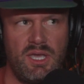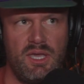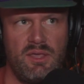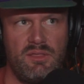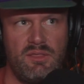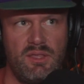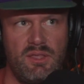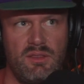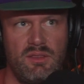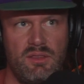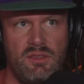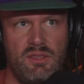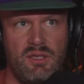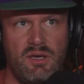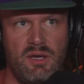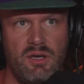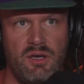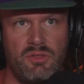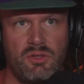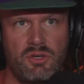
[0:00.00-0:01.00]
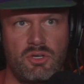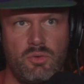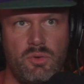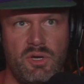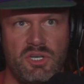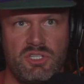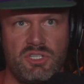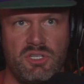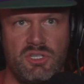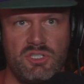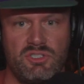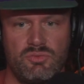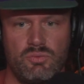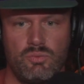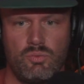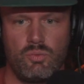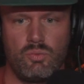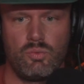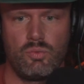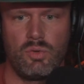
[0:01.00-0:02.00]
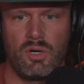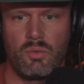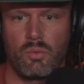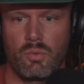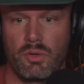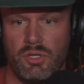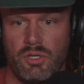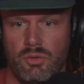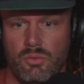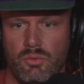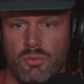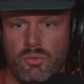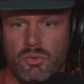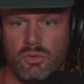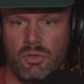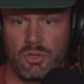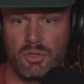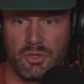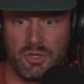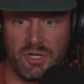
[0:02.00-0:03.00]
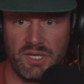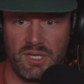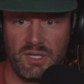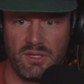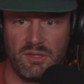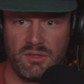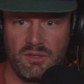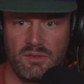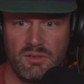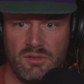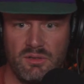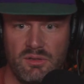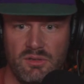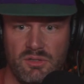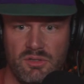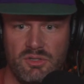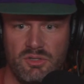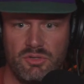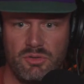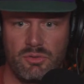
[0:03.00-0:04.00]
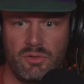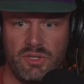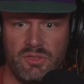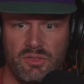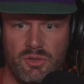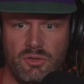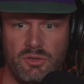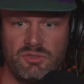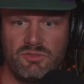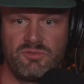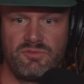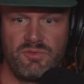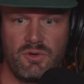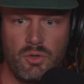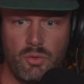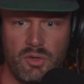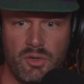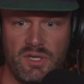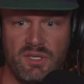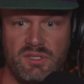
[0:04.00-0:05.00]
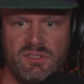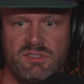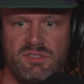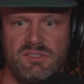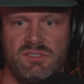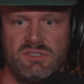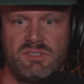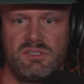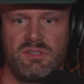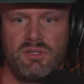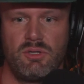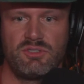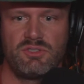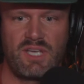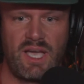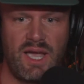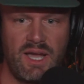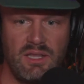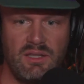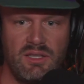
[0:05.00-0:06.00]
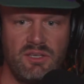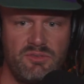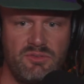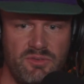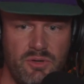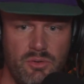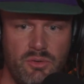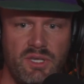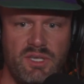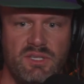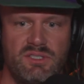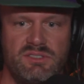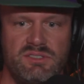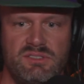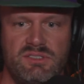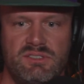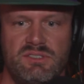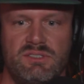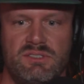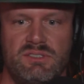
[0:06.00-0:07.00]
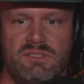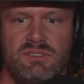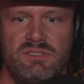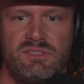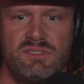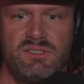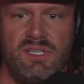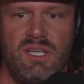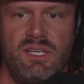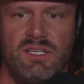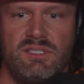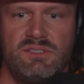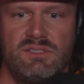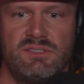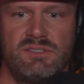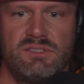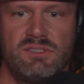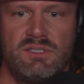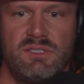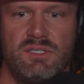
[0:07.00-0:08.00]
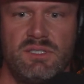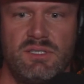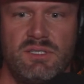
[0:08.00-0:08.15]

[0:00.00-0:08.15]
And then the other question is, what were you learning during those highly focused states?